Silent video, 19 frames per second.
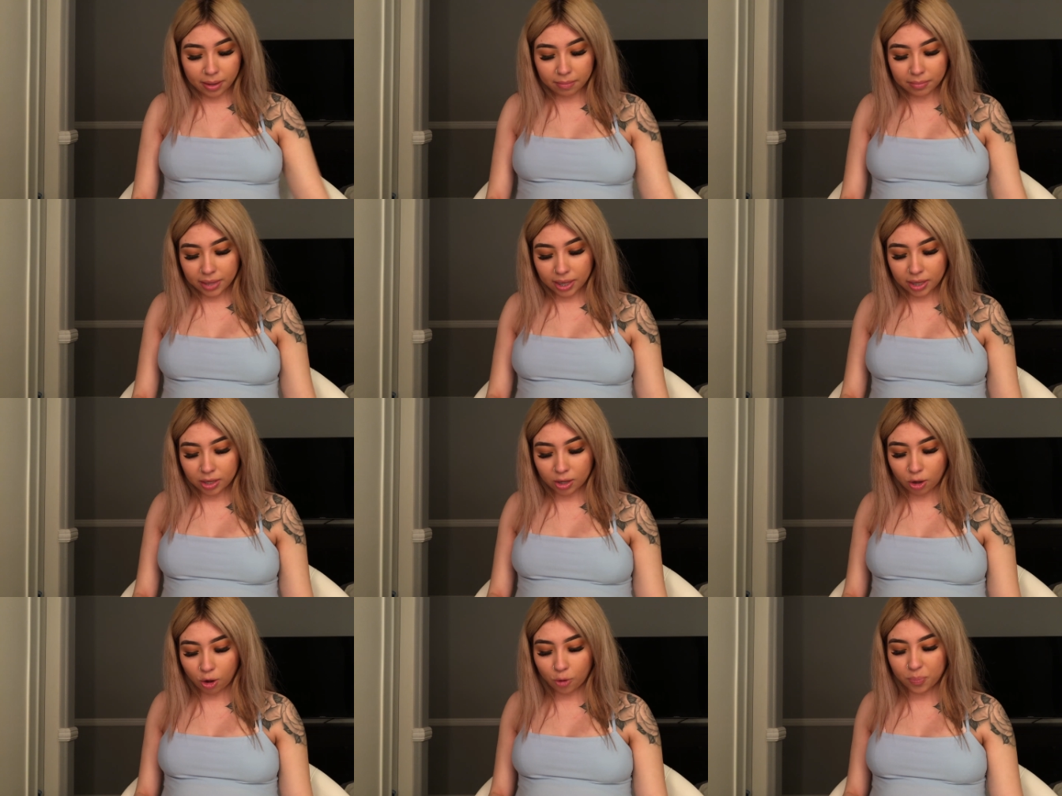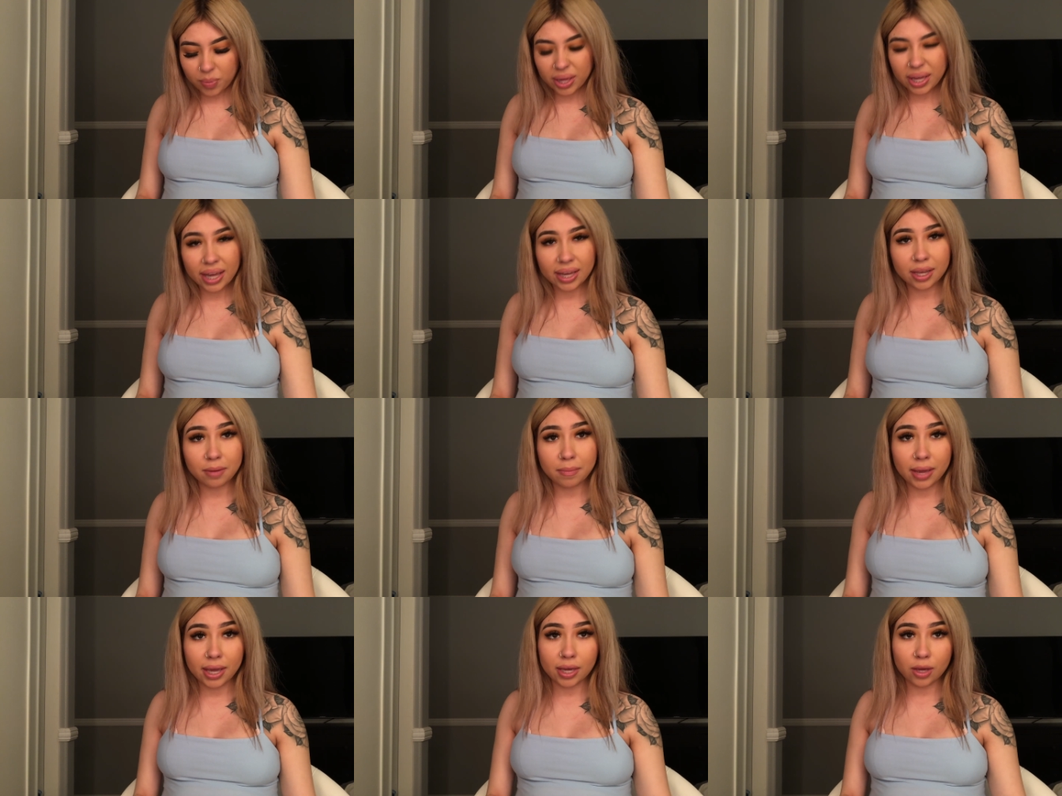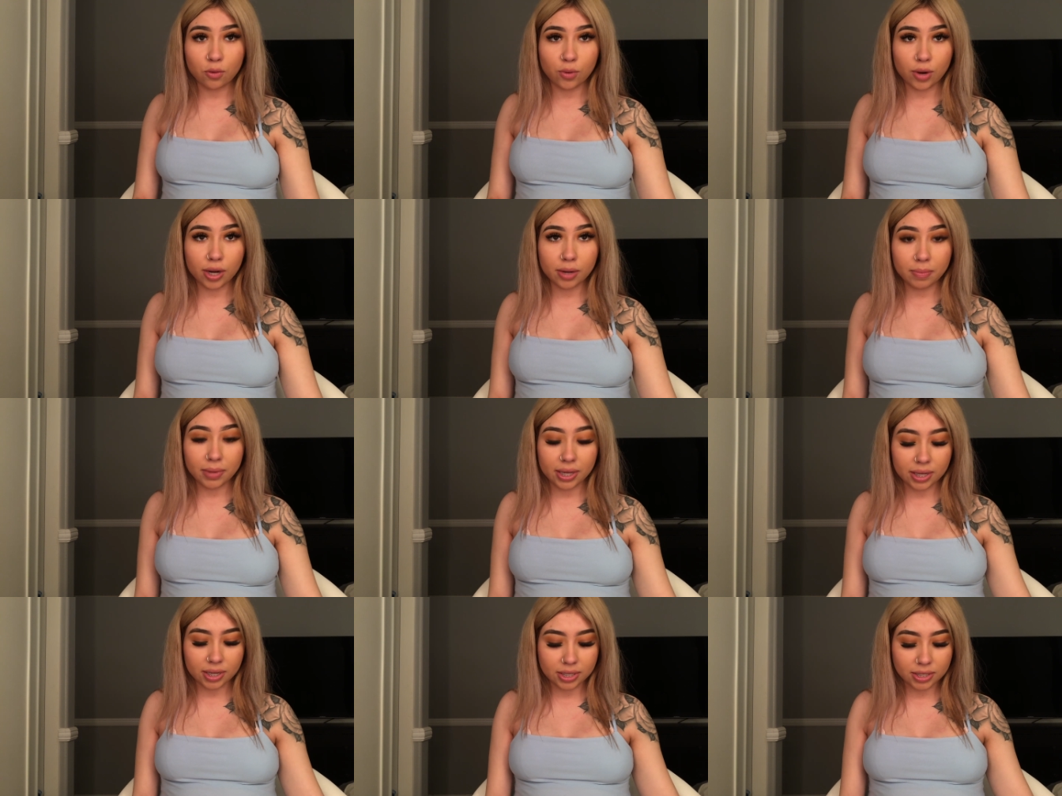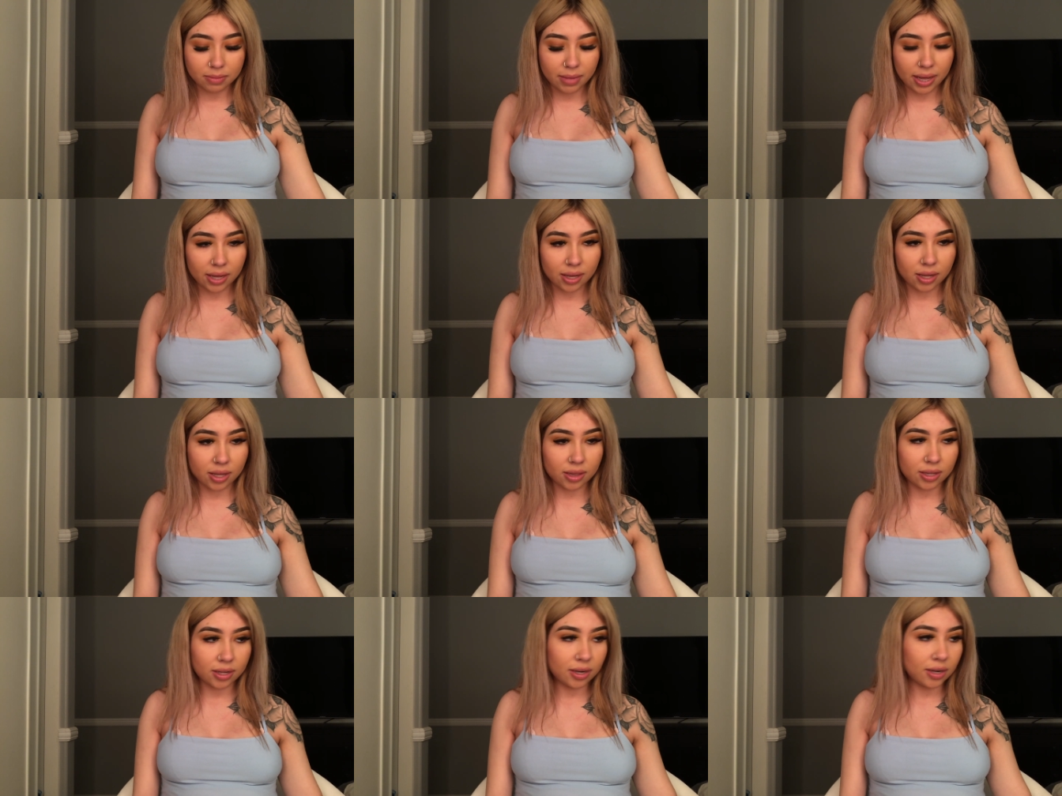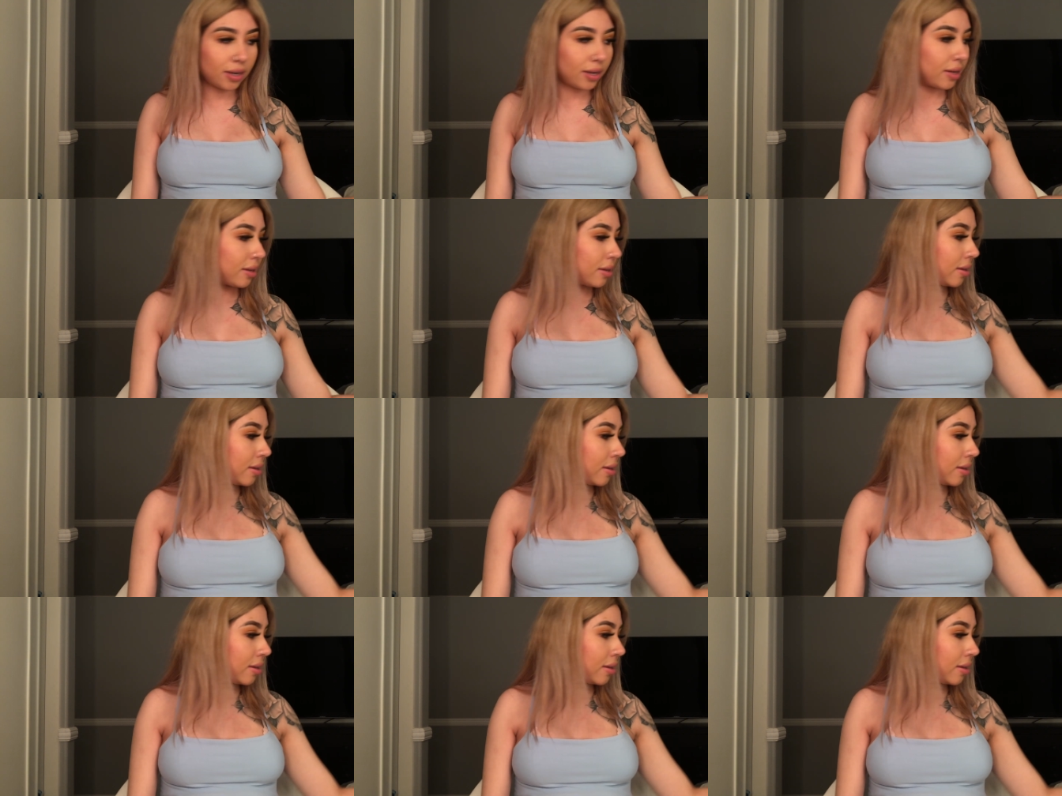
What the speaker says: I'm like hoping I can make it work because my color,